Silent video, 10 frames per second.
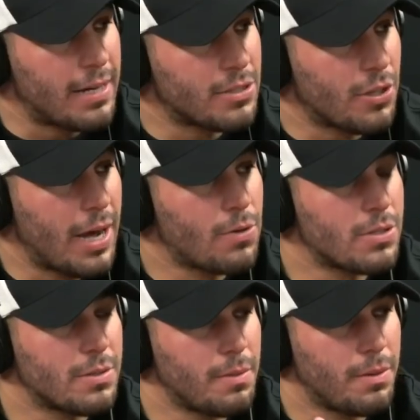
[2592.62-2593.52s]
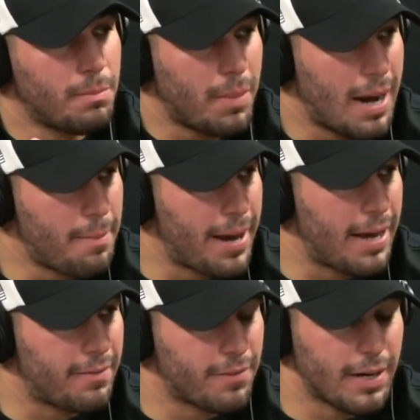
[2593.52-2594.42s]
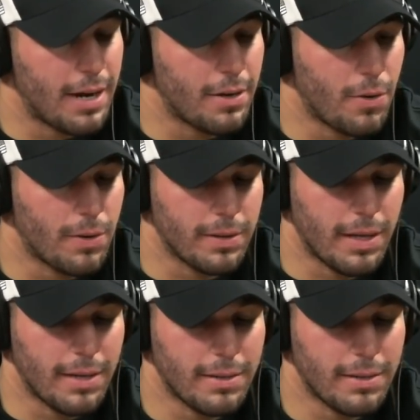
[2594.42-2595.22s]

that. So that was my bad for not knowing